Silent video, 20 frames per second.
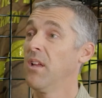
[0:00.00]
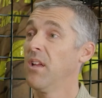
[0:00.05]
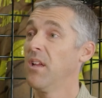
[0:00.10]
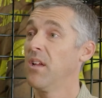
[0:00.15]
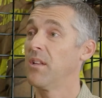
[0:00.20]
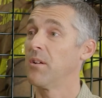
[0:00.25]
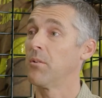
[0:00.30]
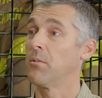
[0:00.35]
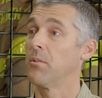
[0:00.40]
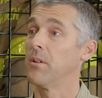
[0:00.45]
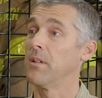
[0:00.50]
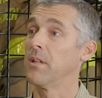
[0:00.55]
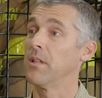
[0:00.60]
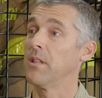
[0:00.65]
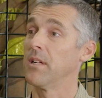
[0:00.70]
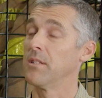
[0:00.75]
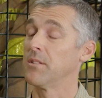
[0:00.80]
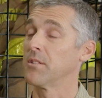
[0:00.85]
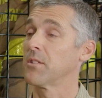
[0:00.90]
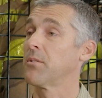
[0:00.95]
and it really
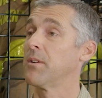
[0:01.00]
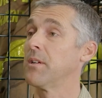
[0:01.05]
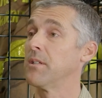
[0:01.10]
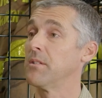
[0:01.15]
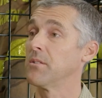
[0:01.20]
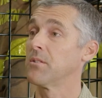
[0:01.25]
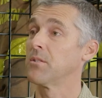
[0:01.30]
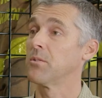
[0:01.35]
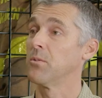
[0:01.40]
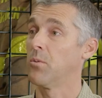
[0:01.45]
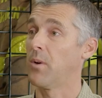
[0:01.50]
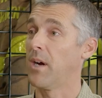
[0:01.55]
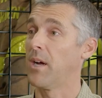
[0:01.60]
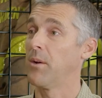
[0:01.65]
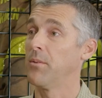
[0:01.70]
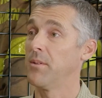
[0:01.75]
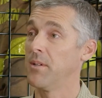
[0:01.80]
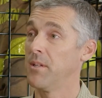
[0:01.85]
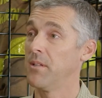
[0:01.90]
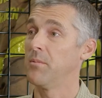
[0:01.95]
lends credence to why
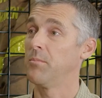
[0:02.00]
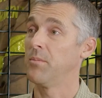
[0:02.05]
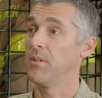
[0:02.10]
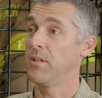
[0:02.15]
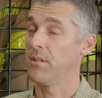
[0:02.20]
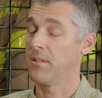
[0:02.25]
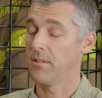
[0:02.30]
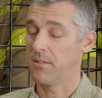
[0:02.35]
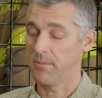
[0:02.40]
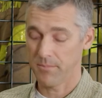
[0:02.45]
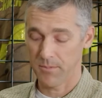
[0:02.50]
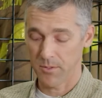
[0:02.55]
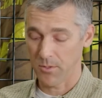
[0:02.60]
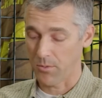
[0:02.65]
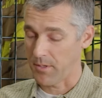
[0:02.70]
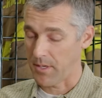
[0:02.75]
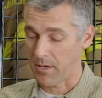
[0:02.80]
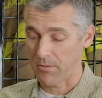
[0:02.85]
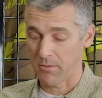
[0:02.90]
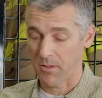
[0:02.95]
we need to be
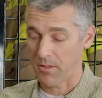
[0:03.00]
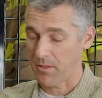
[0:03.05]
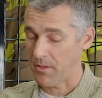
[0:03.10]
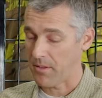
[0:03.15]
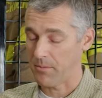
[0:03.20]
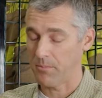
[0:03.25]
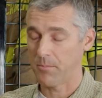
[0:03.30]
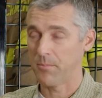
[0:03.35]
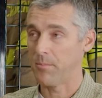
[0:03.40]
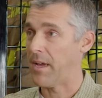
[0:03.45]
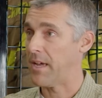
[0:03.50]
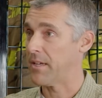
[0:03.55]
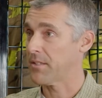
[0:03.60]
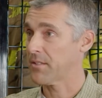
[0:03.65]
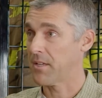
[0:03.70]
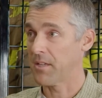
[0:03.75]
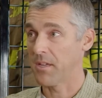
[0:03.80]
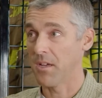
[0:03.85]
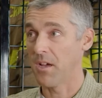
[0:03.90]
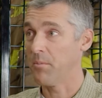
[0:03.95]
doing everything,
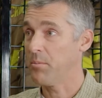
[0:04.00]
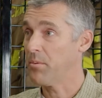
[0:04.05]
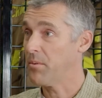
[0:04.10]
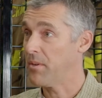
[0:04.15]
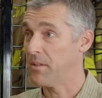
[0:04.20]
masking up,